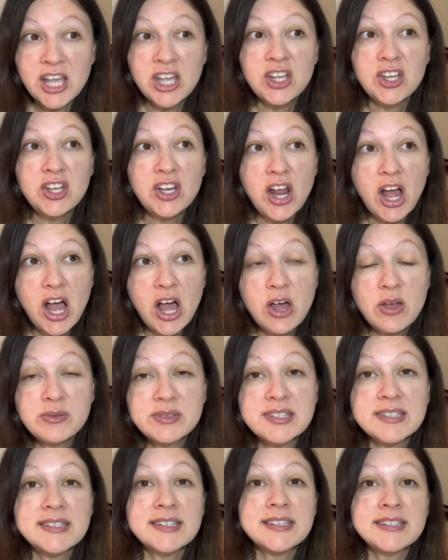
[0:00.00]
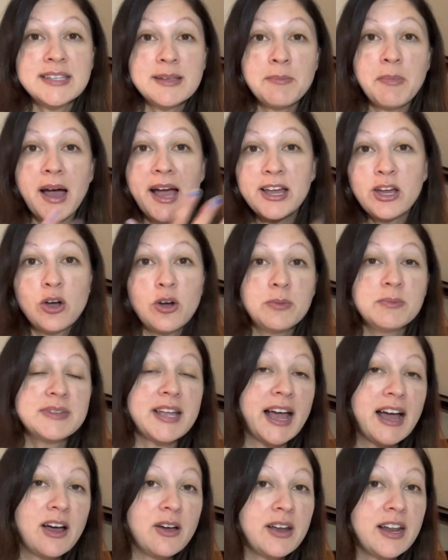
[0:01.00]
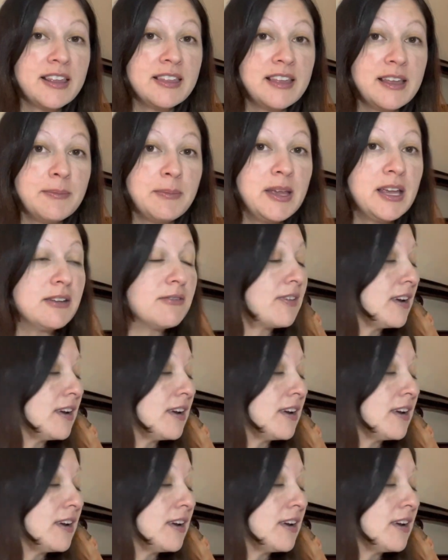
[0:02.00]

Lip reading: You know, since it's in my hometown, I think me and